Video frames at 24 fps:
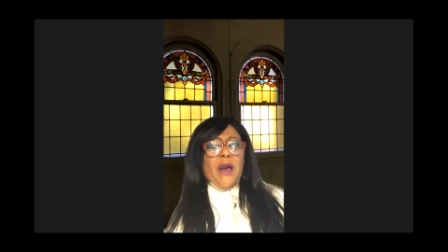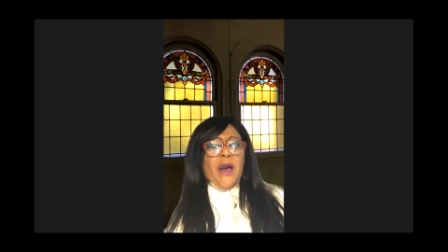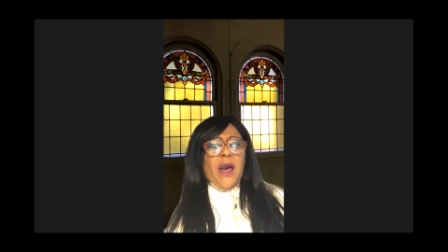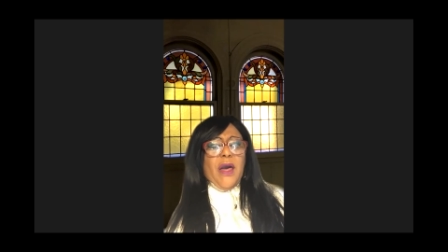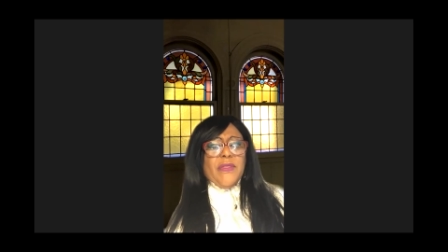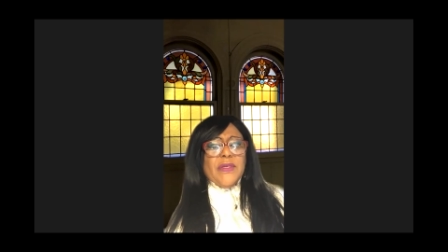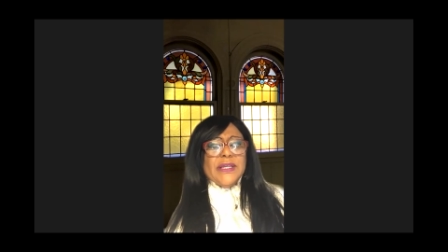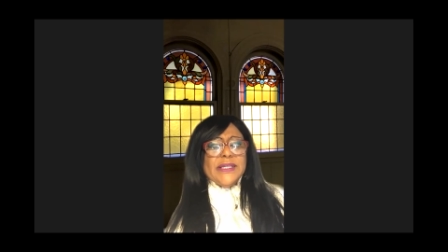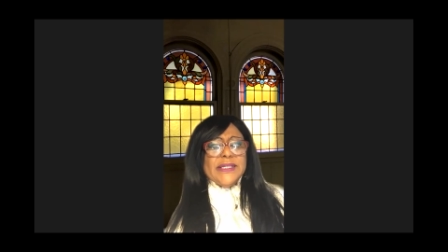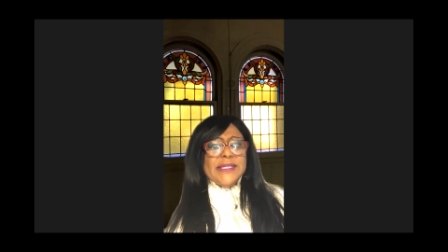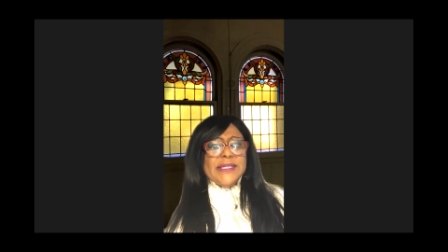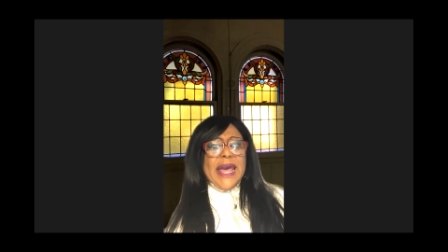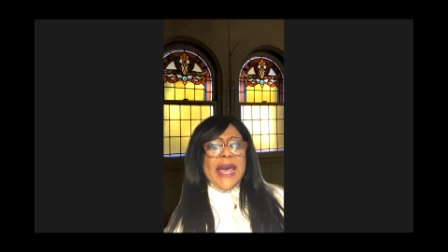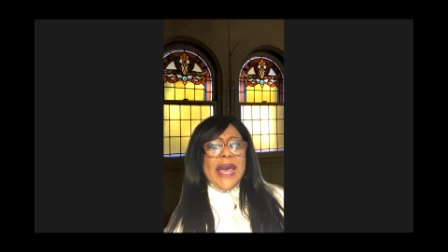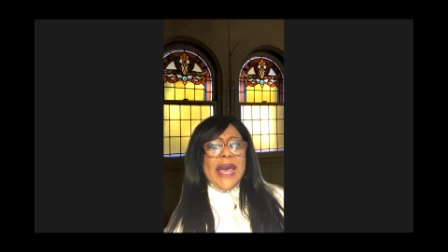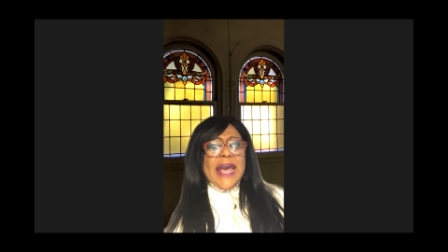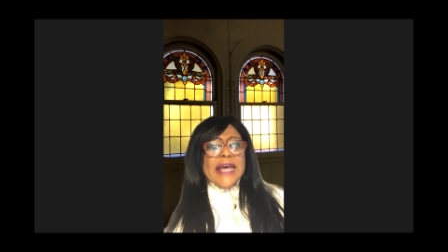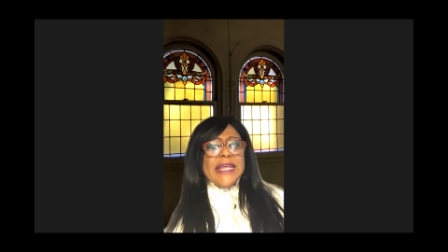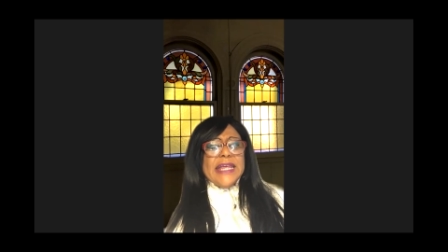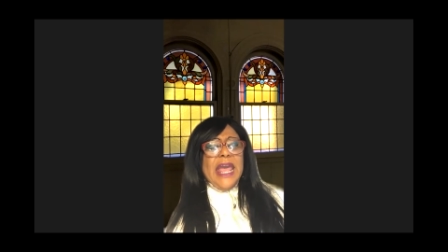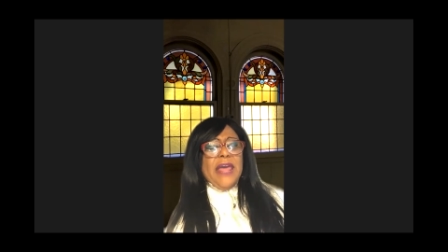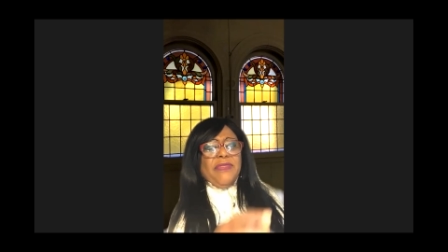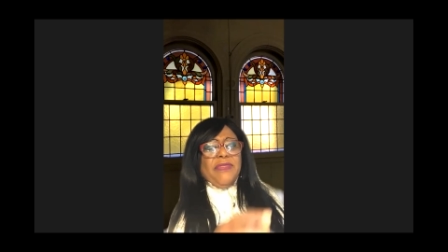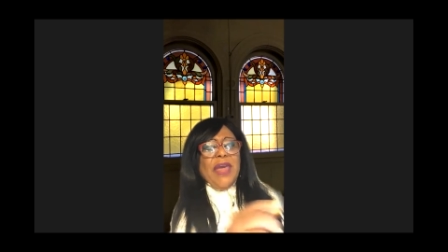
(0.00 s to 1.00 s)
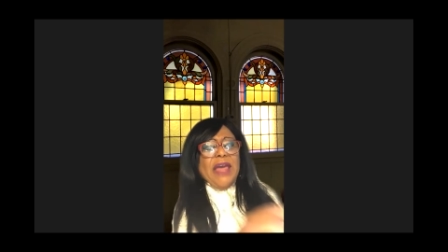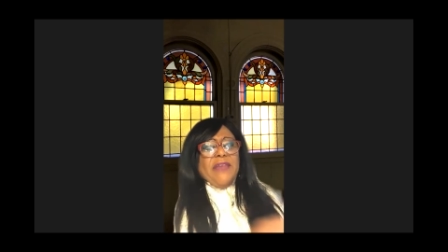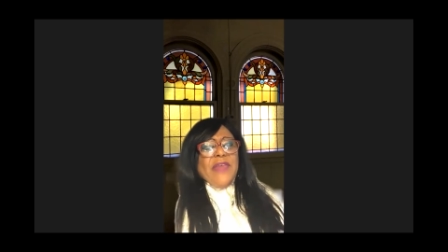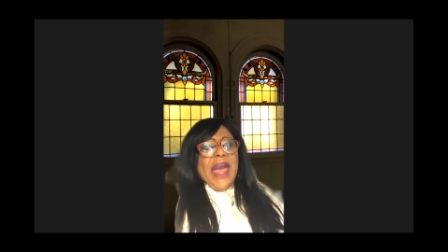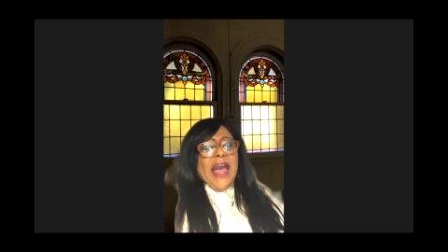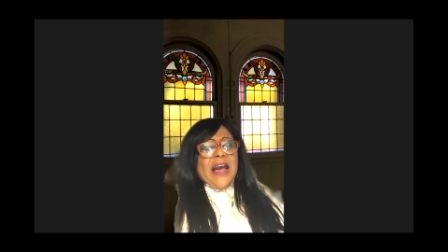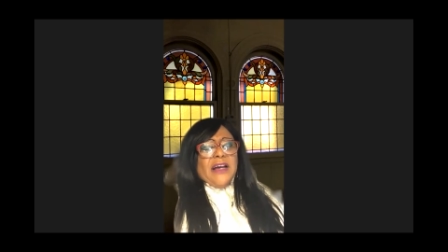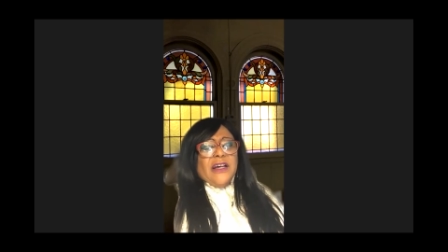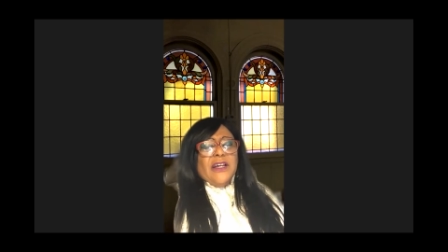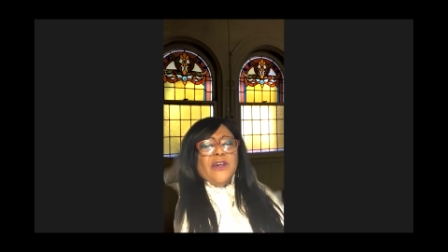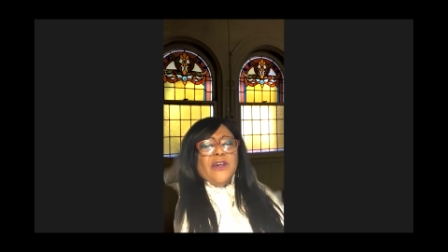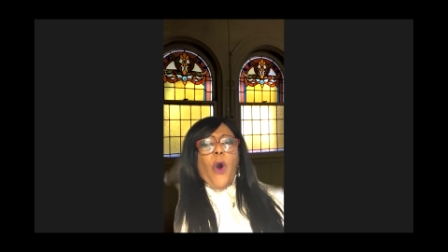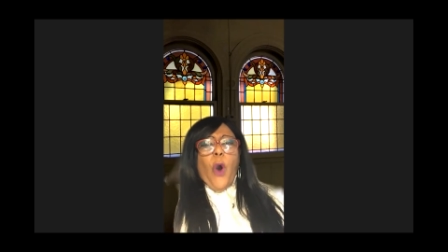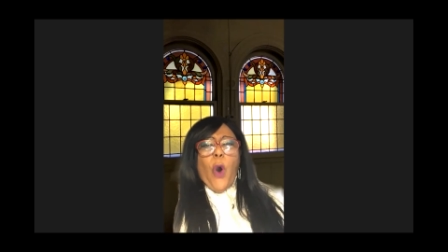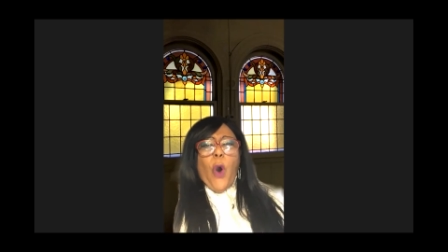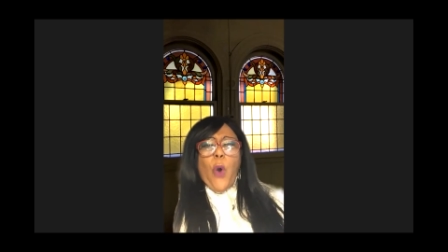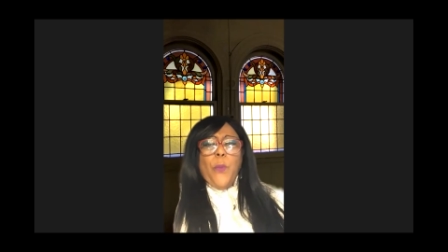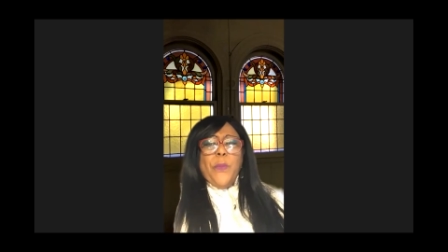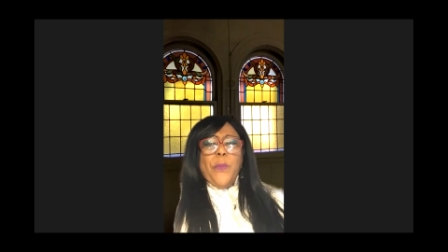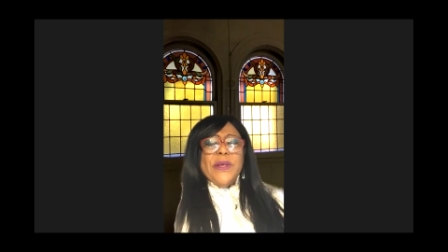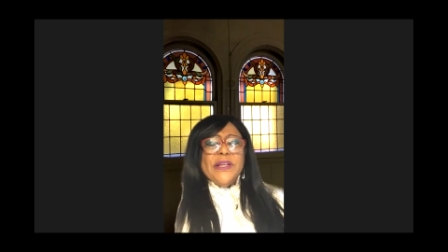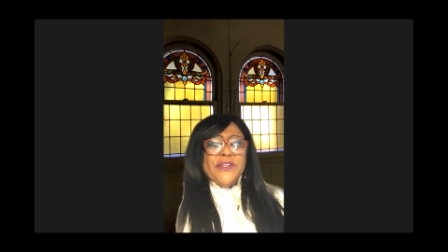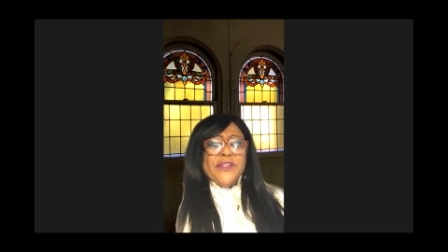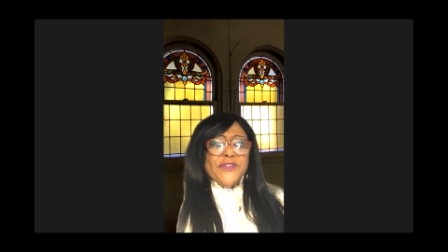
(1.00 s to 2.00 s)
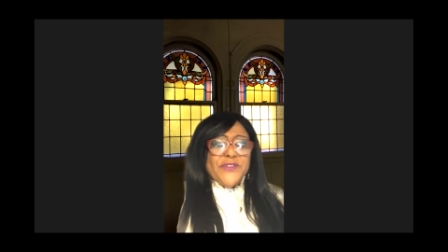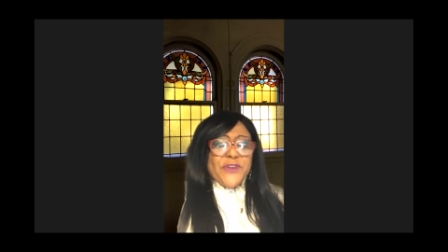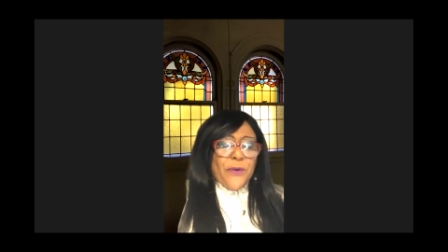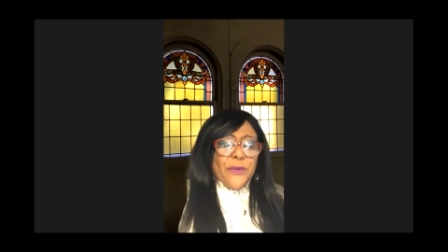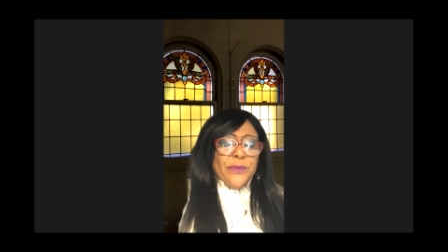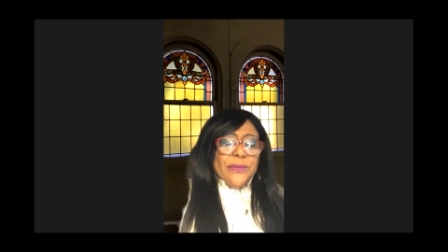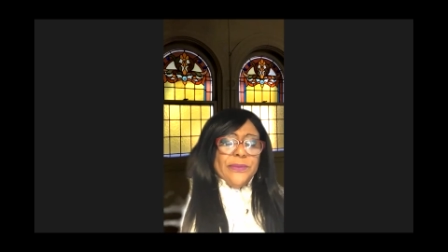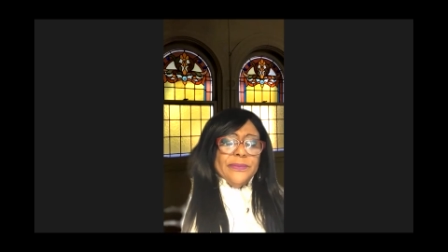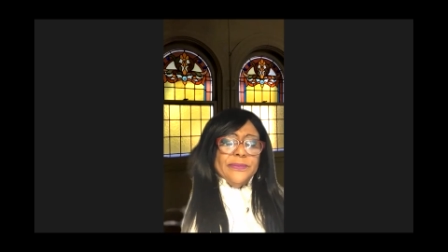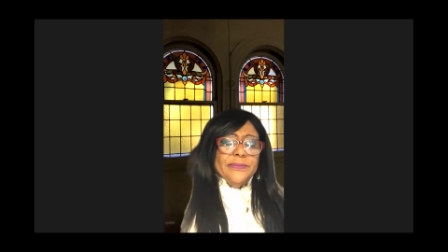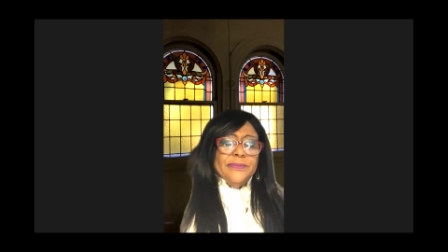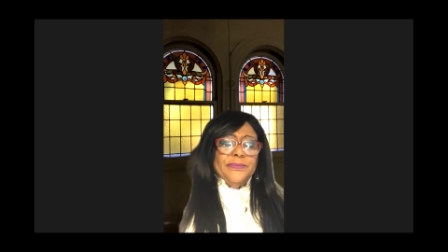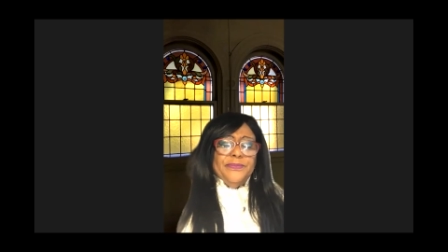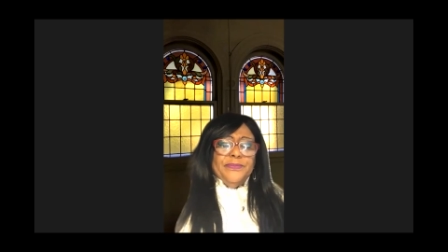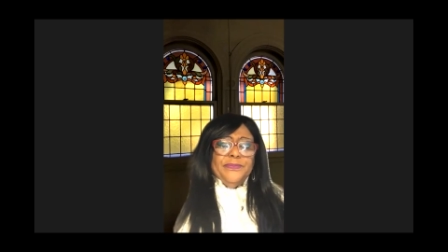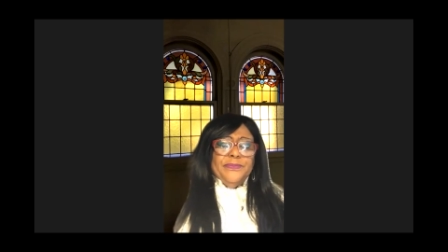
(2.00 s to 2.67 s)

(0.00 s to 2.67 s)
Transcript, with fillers: other side, that our hope is certain.